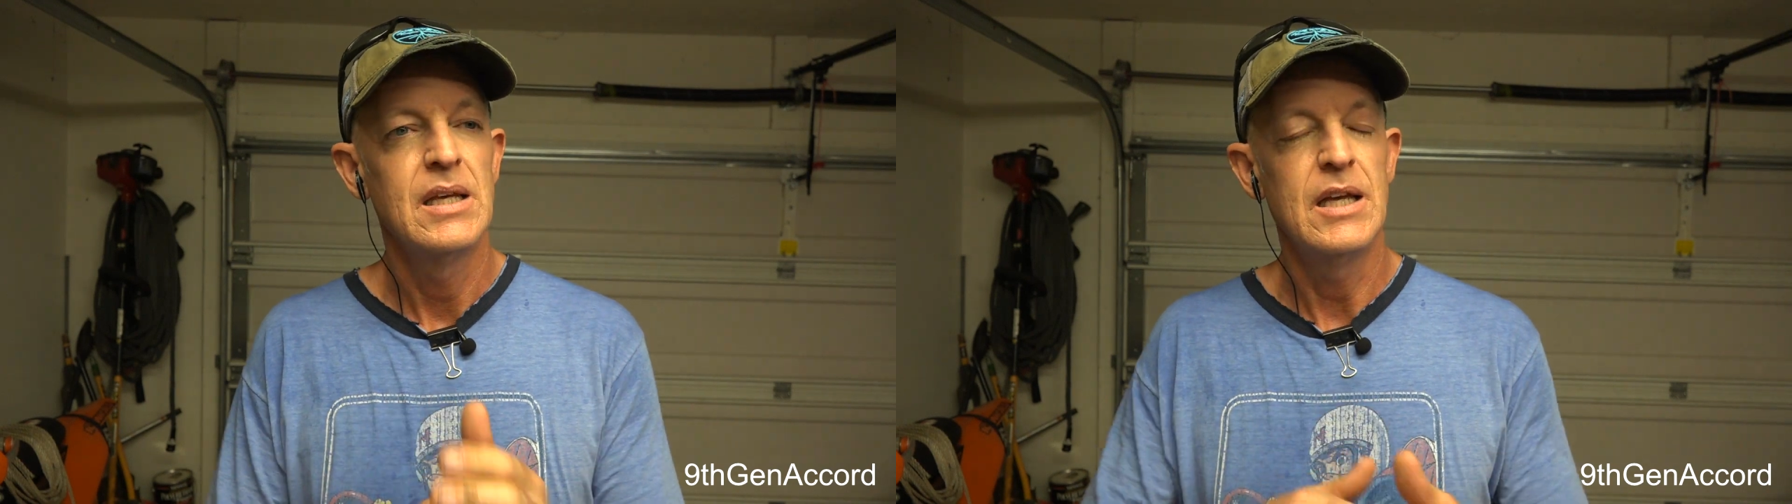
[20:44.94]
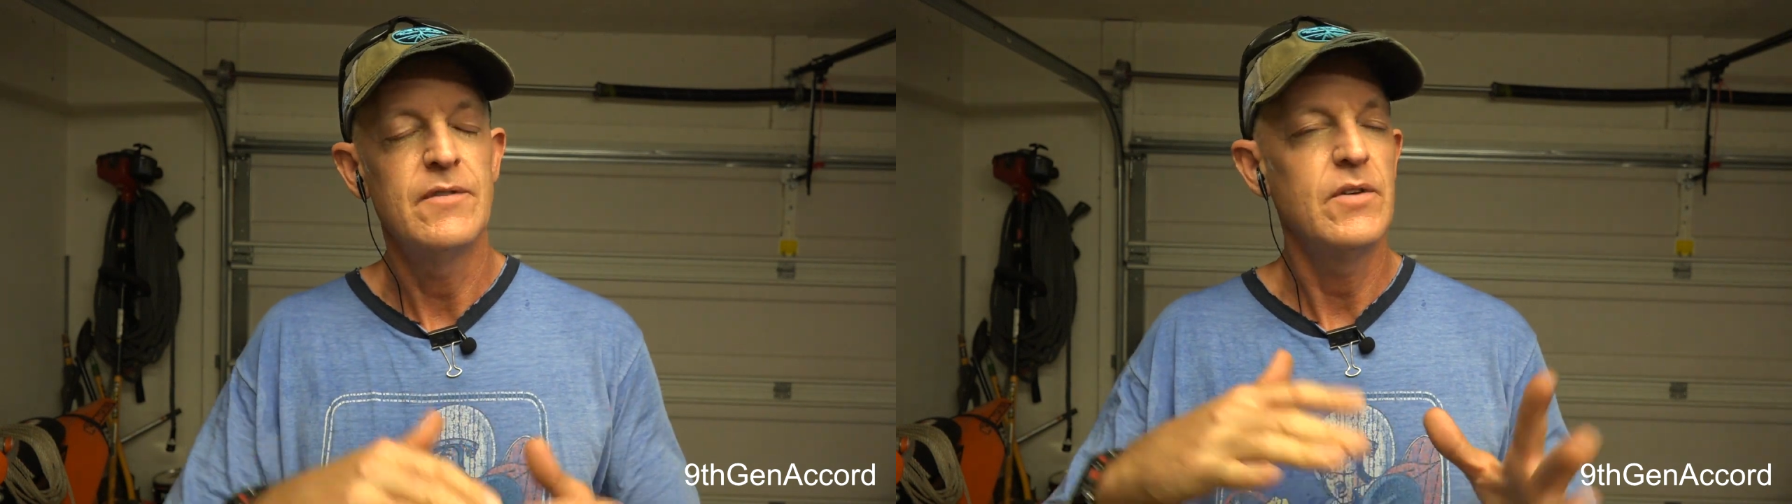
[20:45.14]

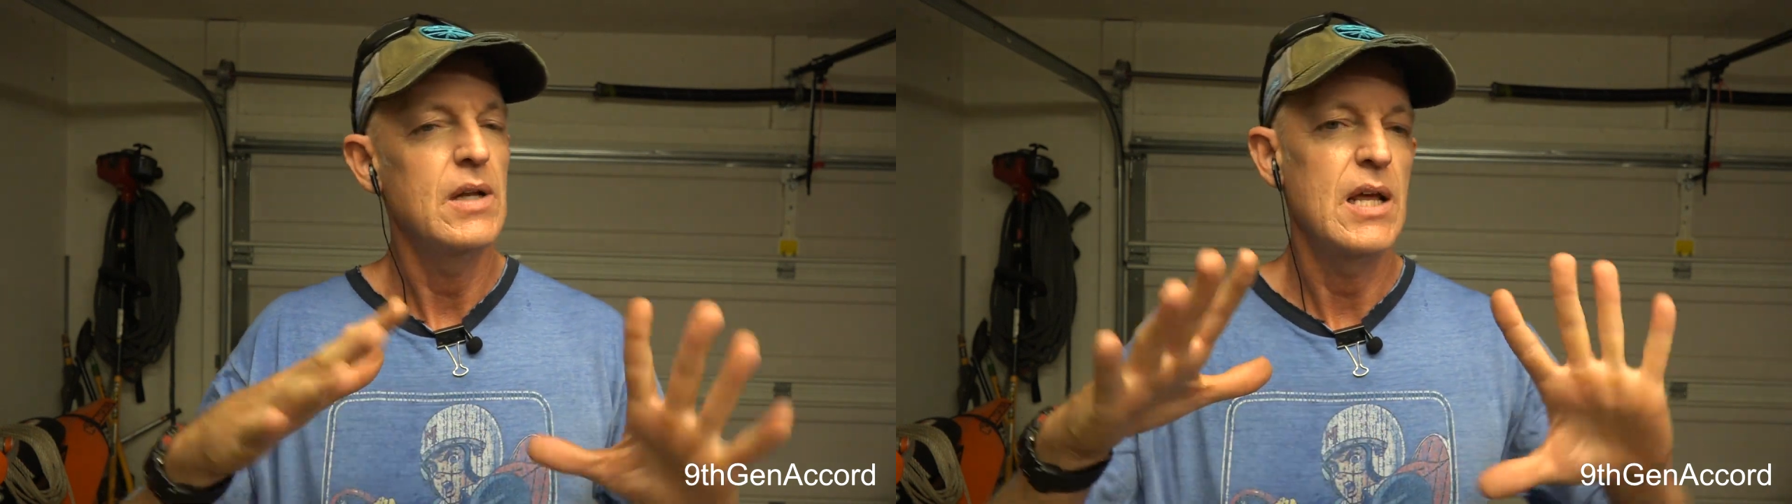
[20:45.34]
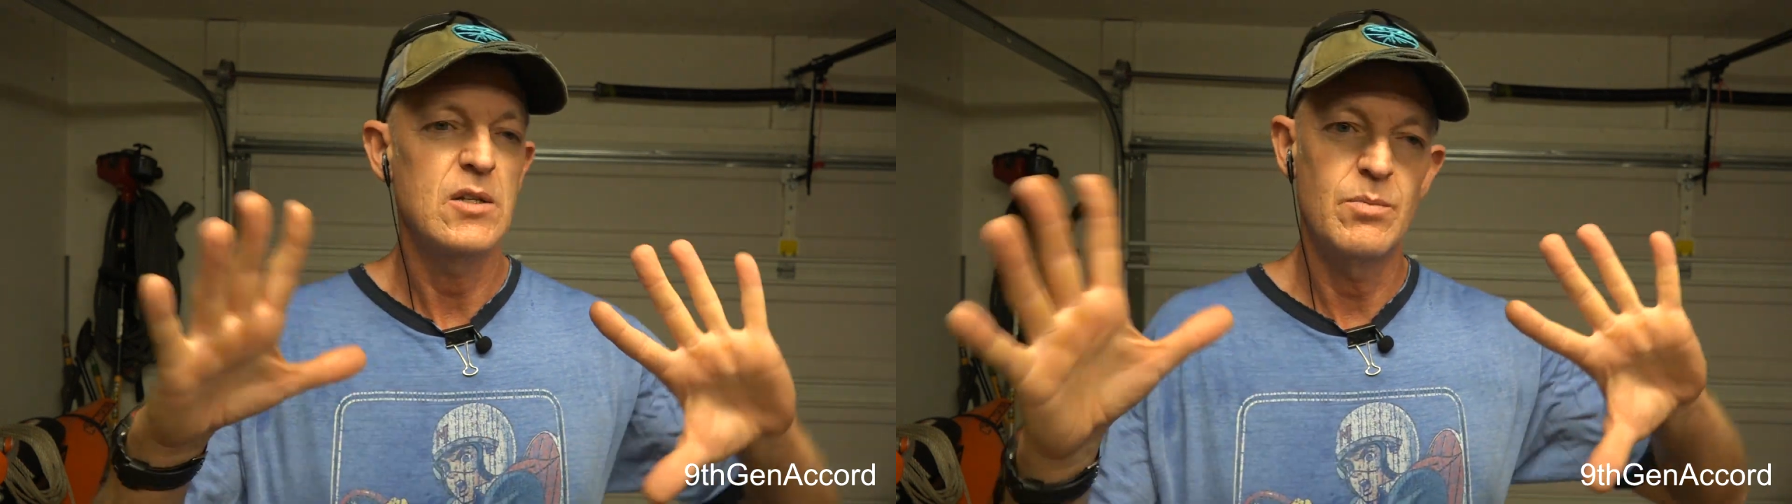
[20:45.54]
if it
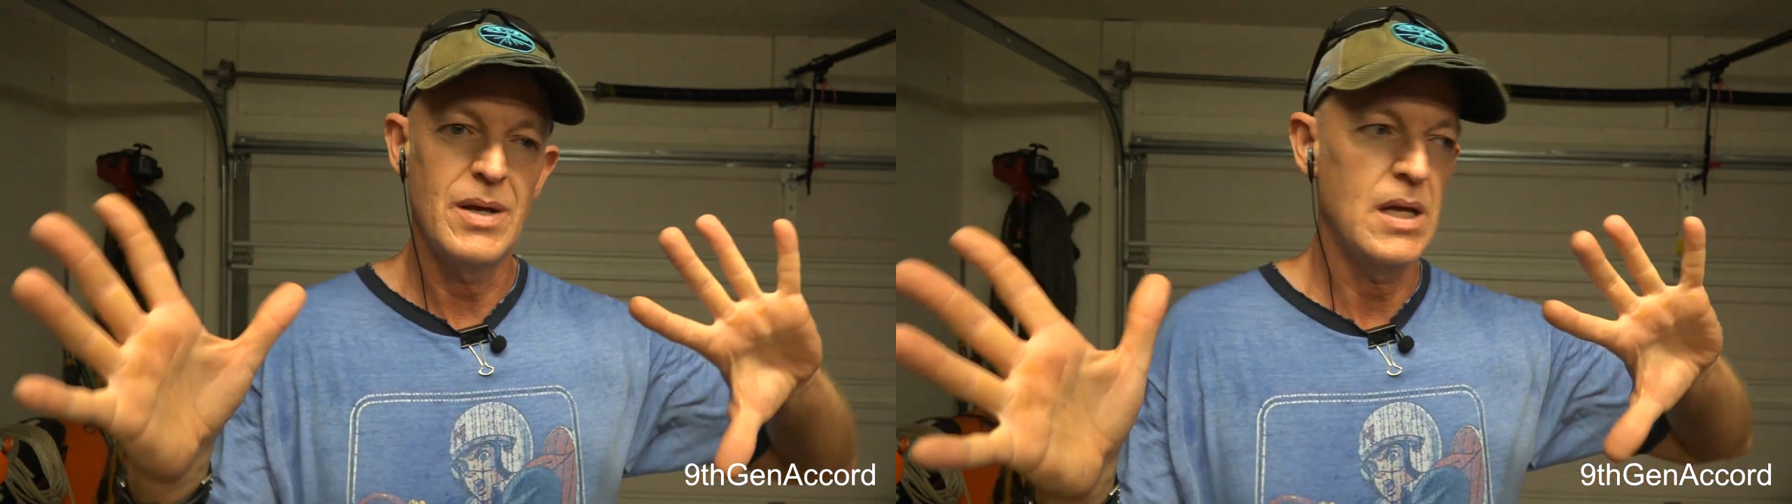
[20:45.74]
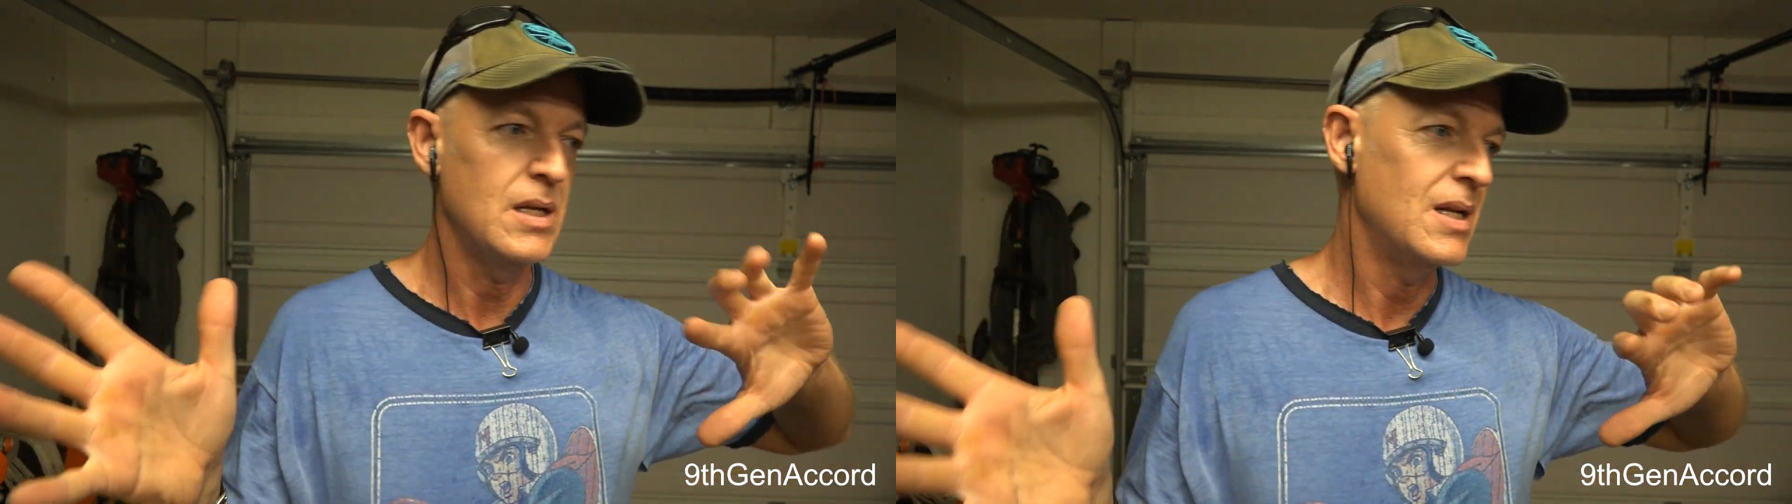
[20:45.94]
has
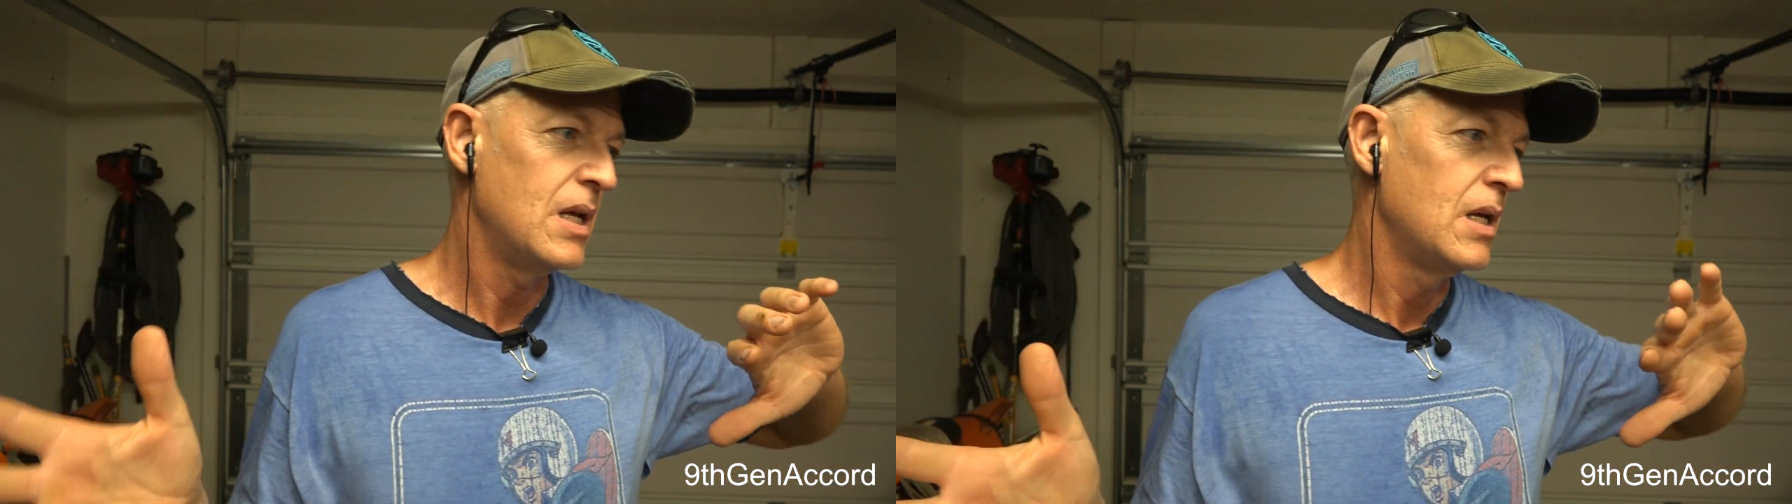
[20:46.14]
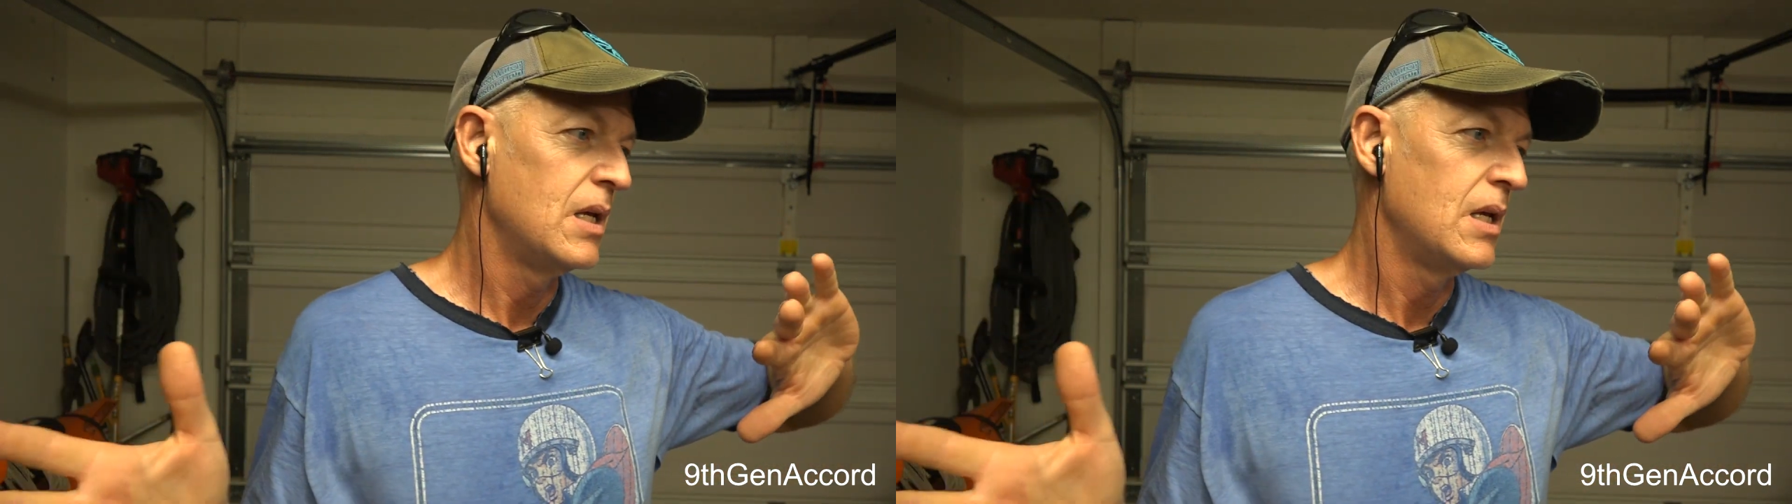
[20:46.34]
been